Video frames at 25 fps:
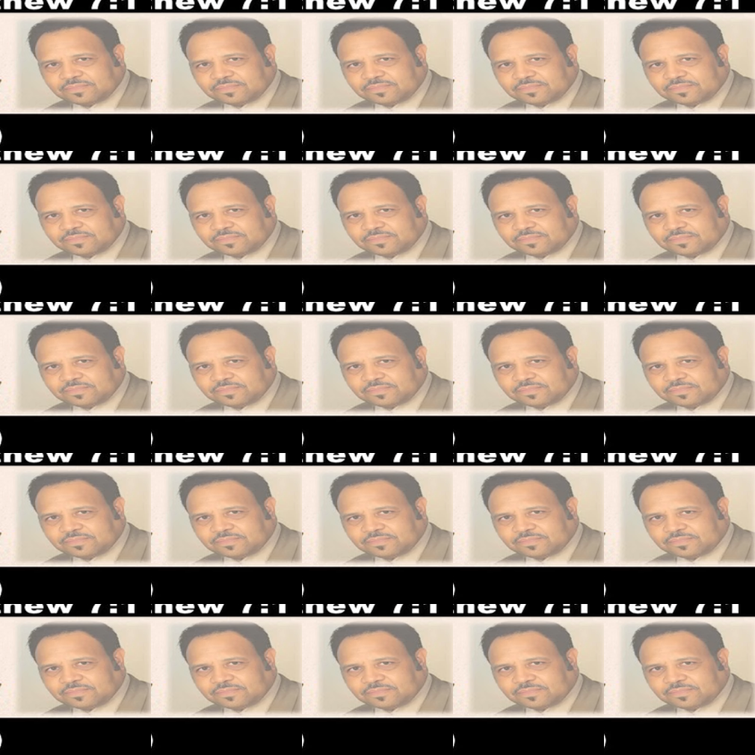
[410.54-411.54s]

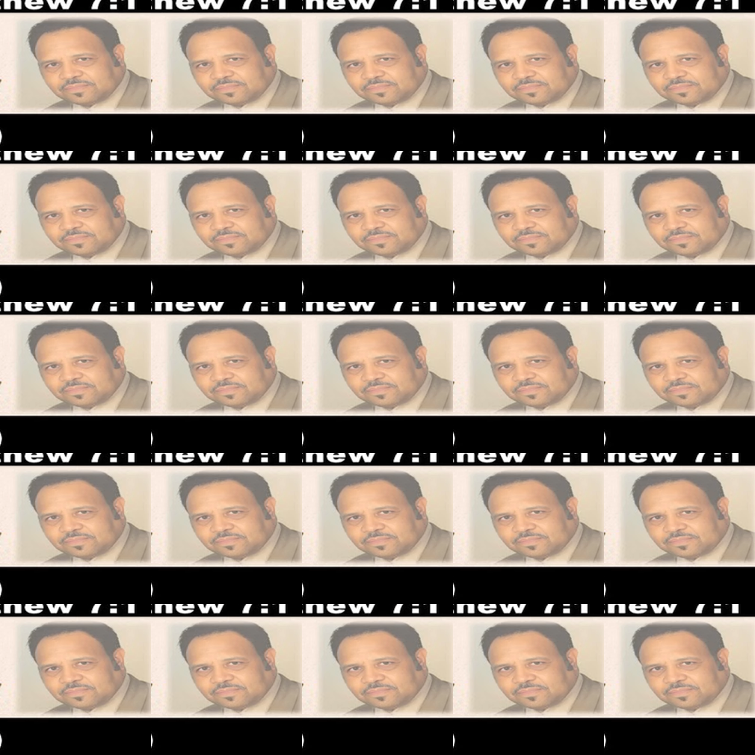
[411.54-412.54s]

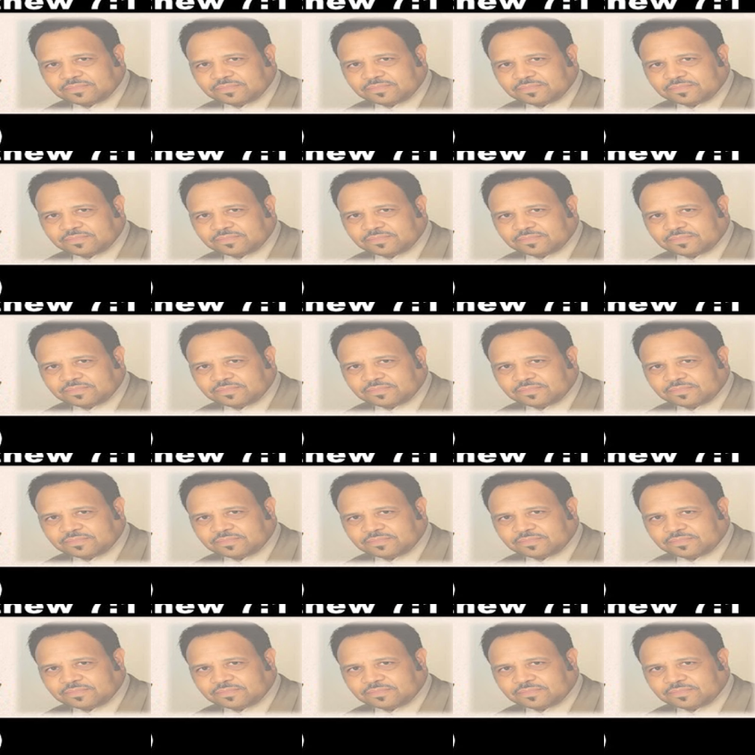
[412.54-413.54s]

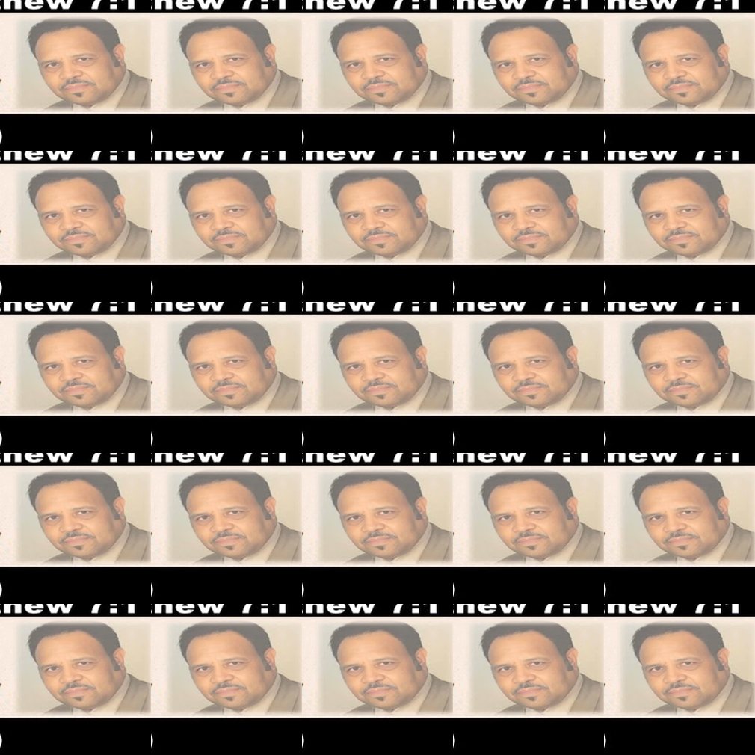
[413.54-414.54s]

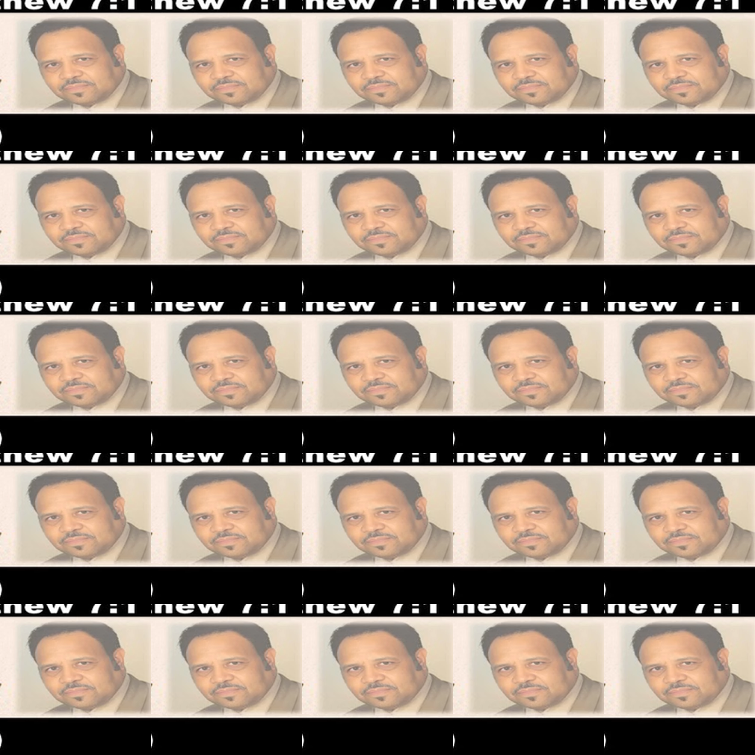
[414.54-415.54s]

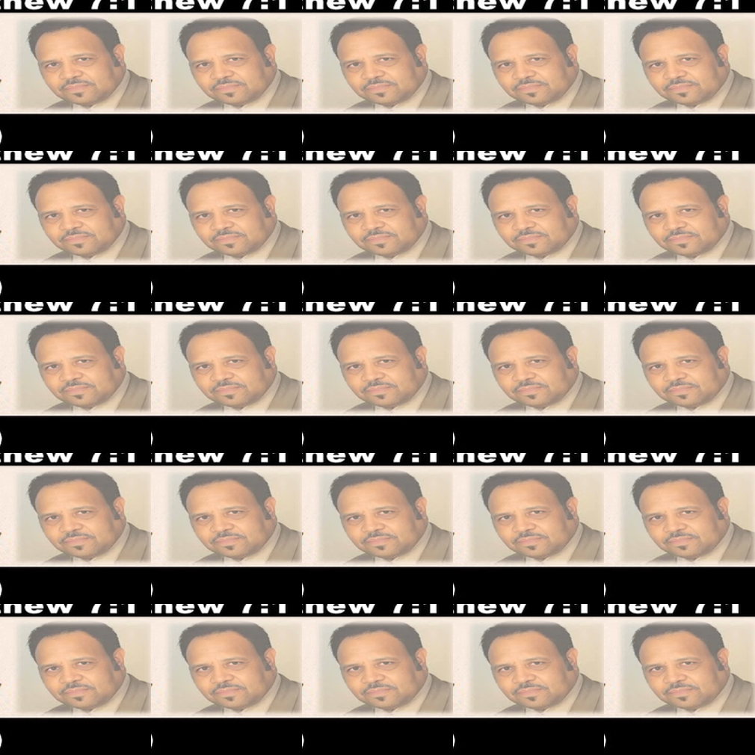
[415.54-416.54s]

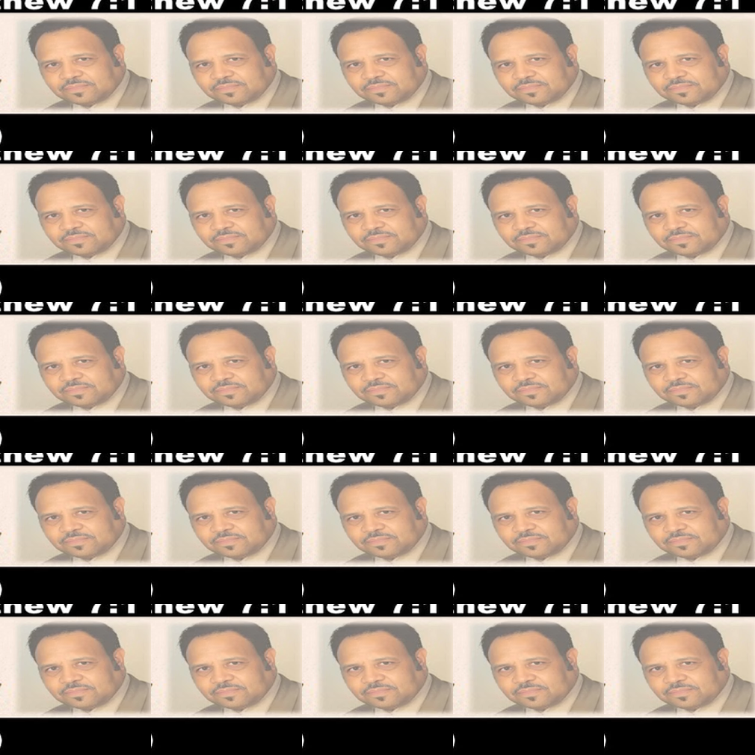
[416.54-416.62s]
This is a still picture; no speech is visible.